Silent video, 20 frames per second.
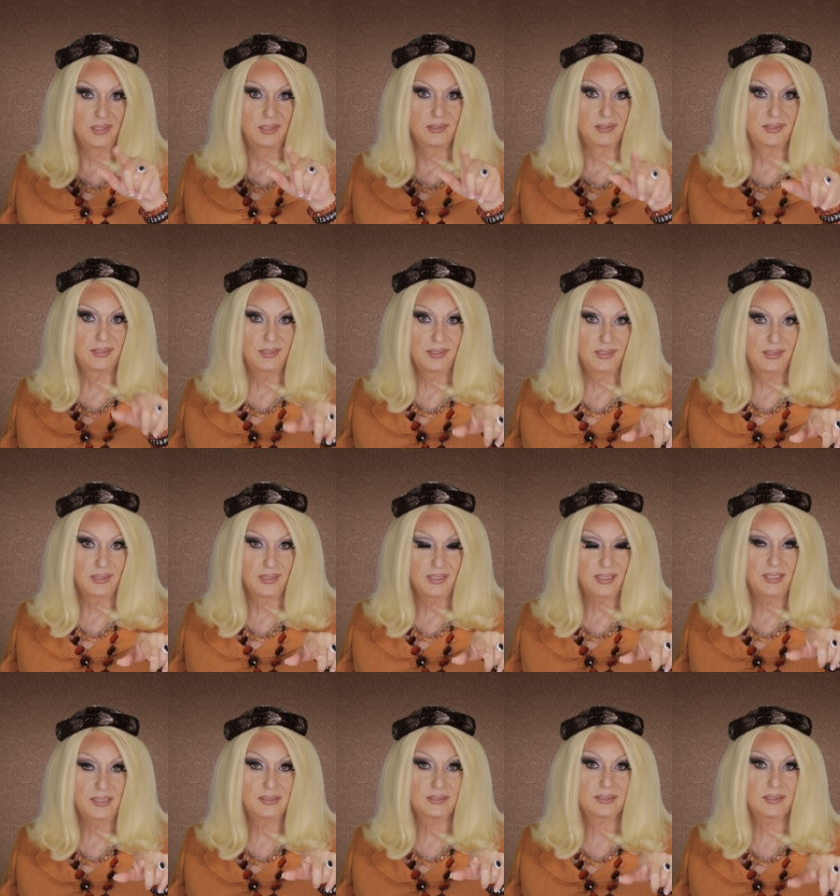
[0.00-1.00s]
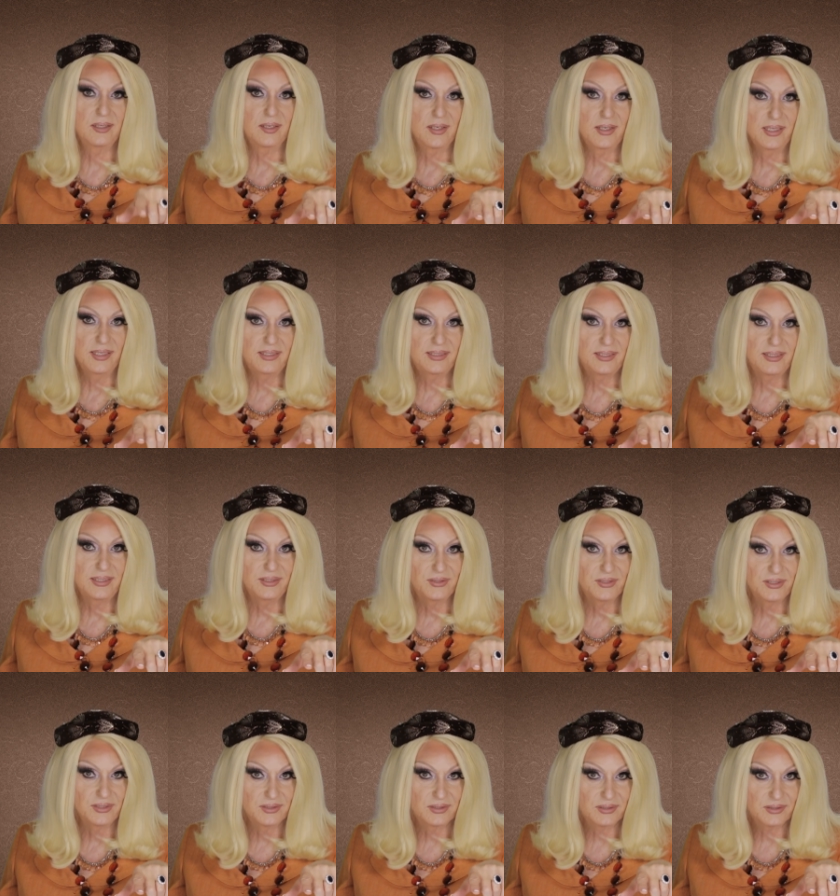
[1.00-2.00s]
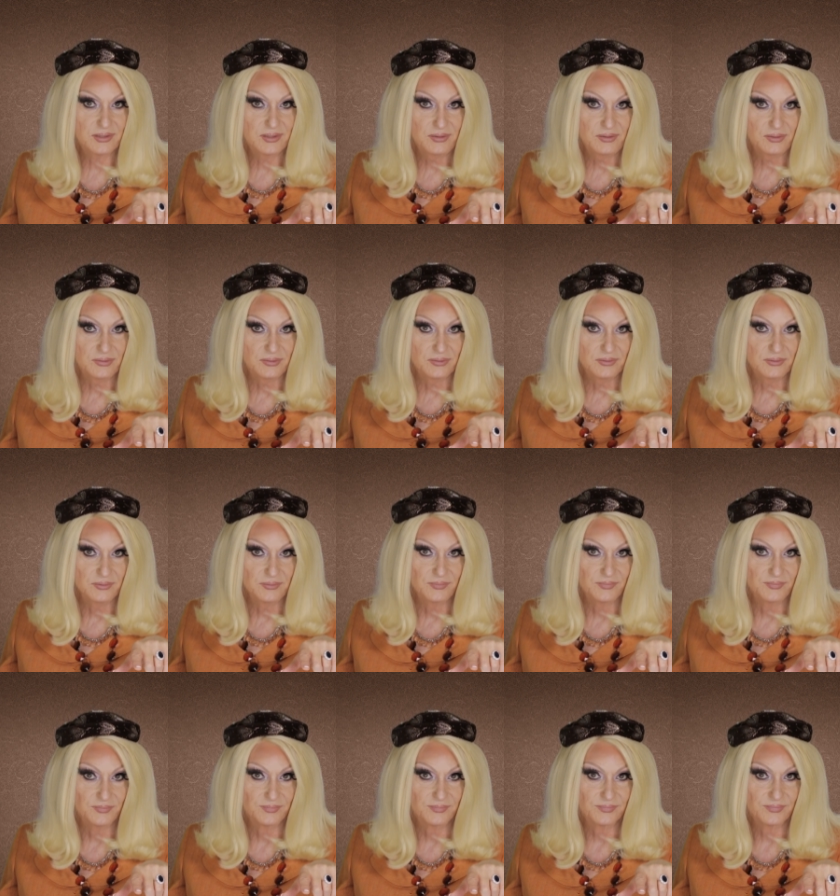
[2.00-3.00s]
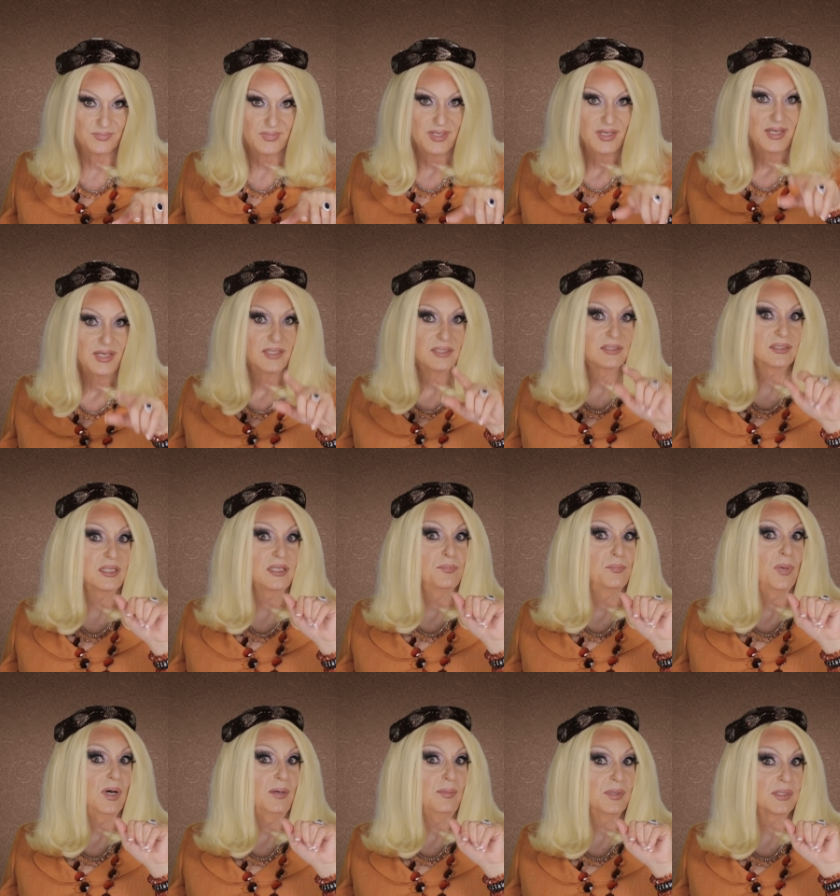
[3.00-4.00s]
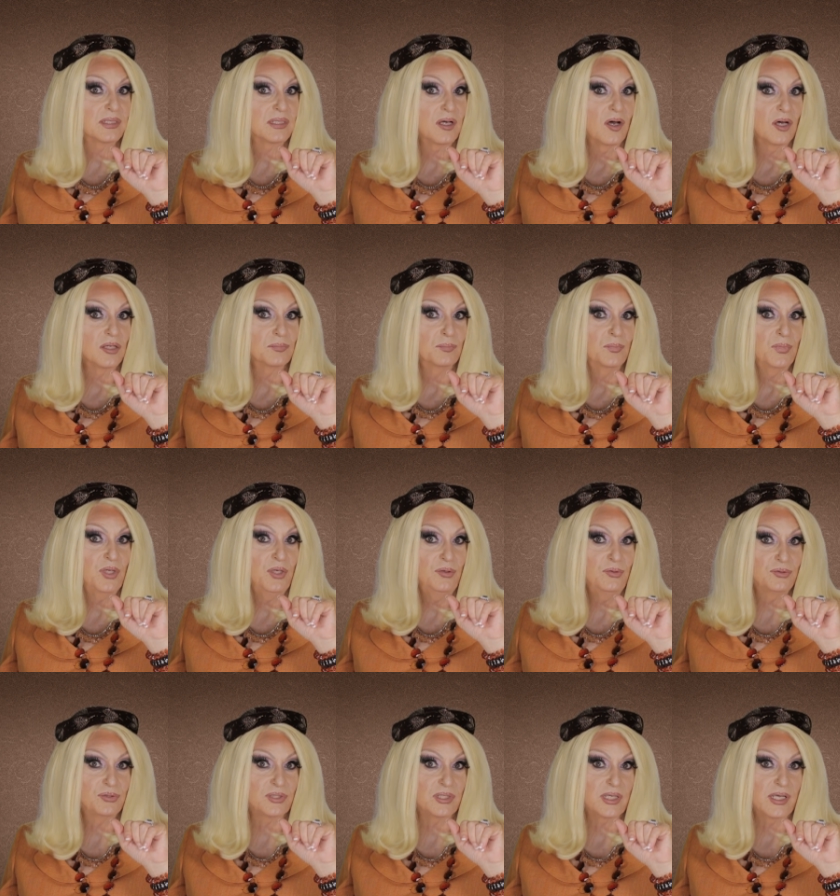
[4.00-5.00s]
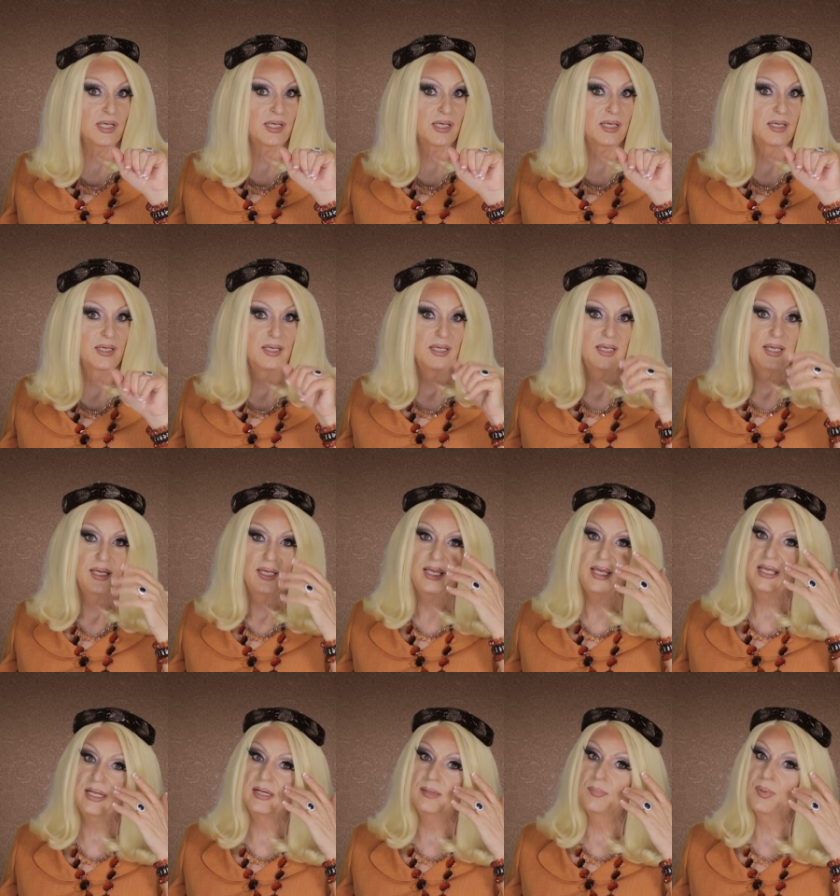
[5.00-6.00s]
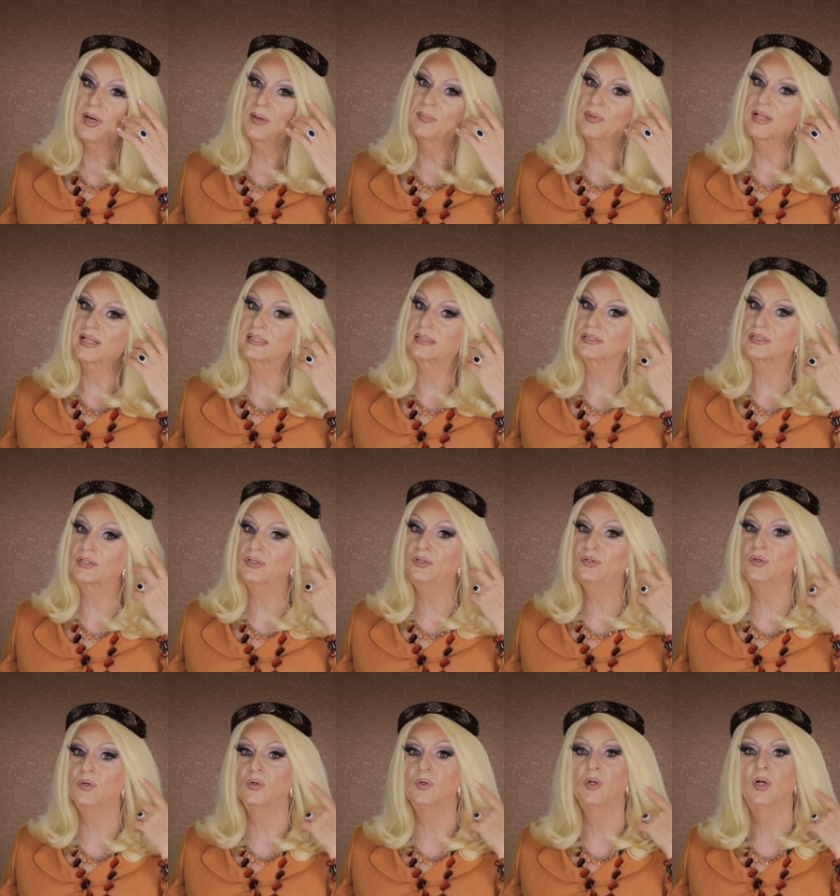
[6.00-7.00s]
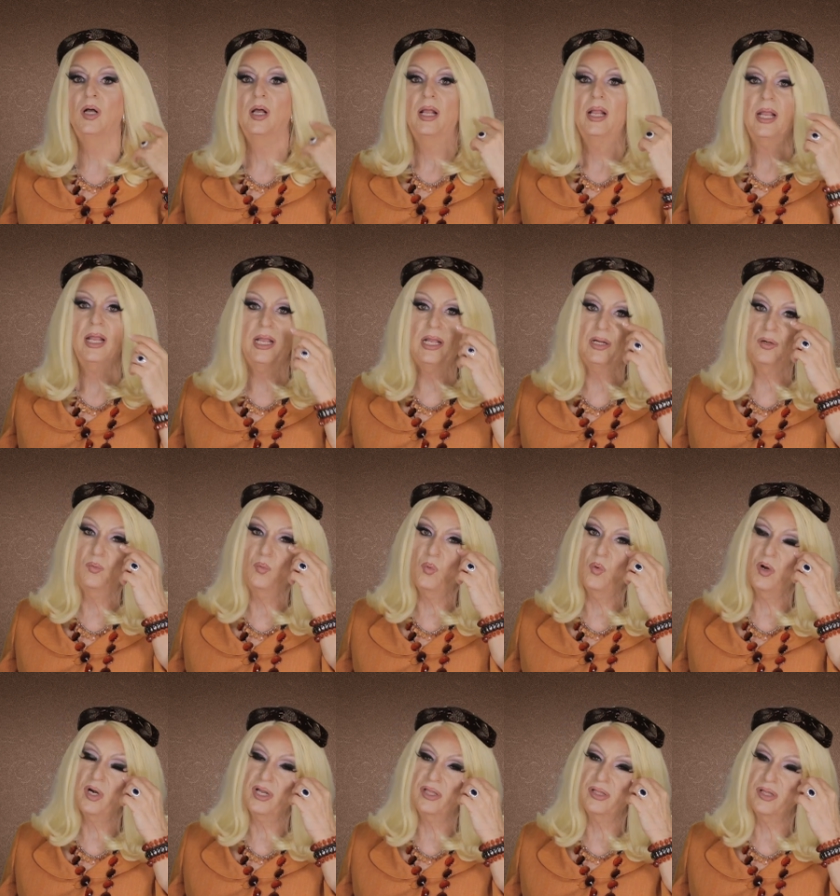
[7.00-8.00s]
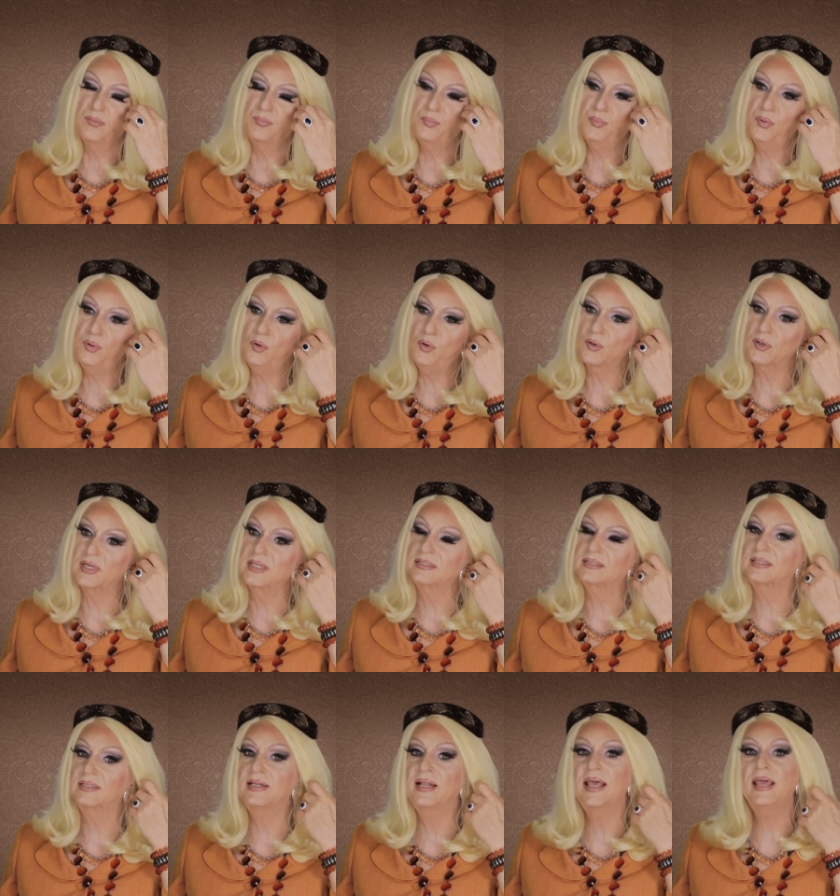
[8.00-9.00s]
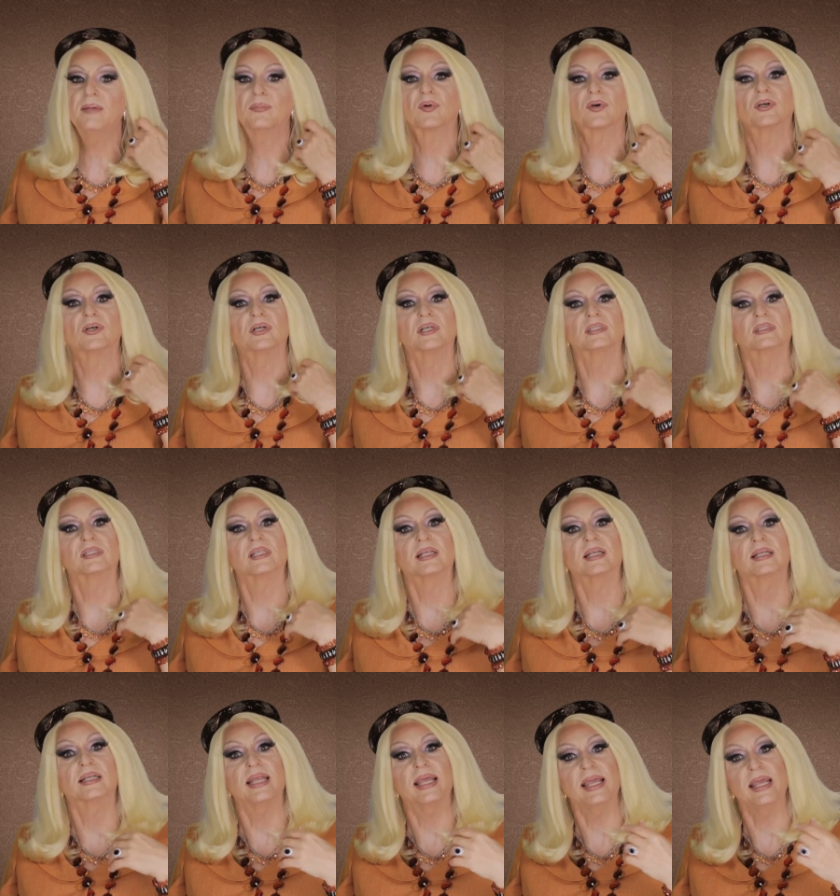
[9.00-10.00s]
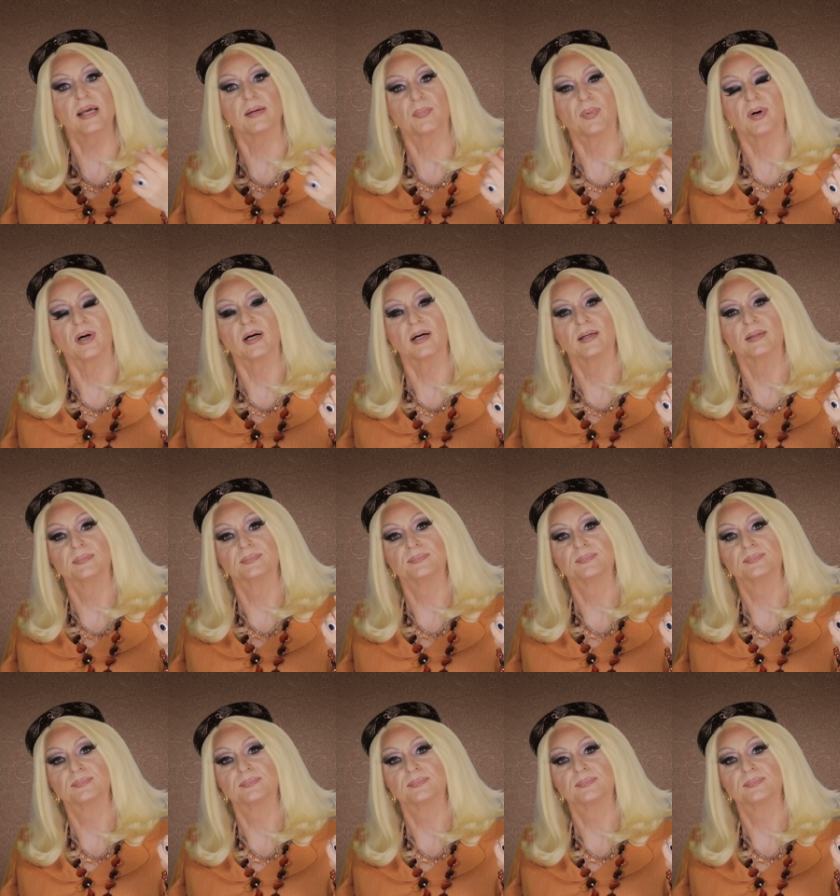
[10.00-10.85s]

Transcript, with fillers: until he started teaching school. See, Bubba taught music in a public school in one of the poorest neighborhoods in Tampa.